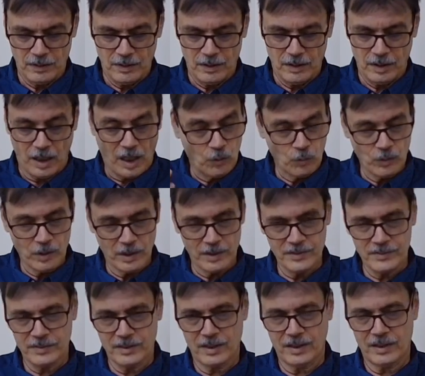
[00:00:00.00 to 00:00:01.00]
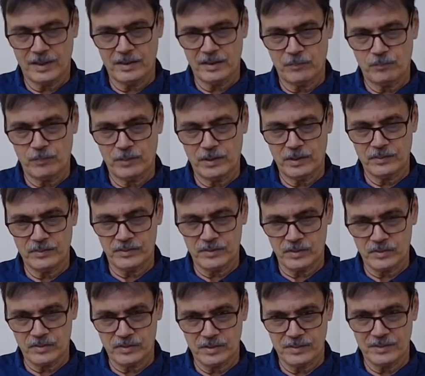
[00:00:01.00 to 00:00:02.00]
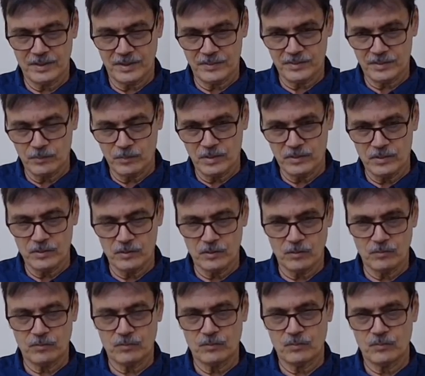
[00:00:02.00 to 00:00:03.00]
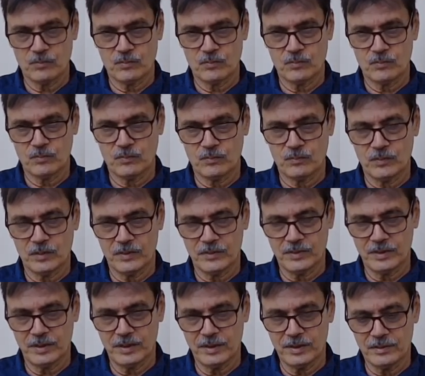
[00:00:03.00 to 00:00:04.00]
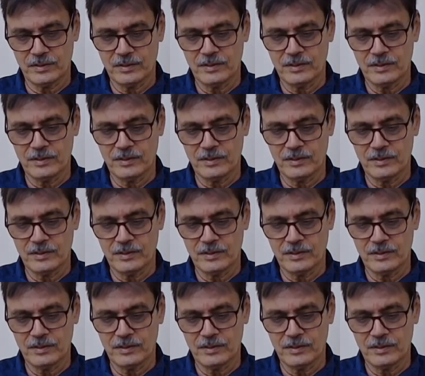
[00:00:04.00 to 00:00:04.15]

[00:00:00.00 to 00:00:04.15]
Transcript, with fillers: How ahimsa can replace justice as the basis of the state?